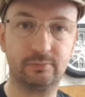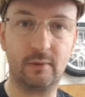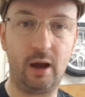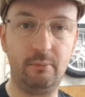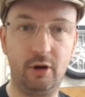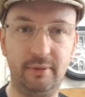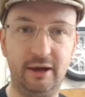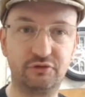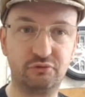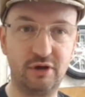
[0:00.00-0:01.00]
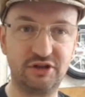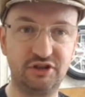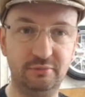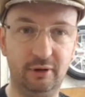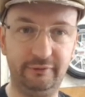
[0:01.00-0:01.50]
I might be able to
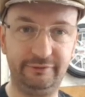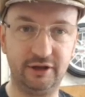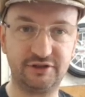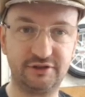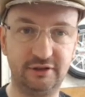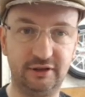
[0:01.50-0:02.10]
rescue my first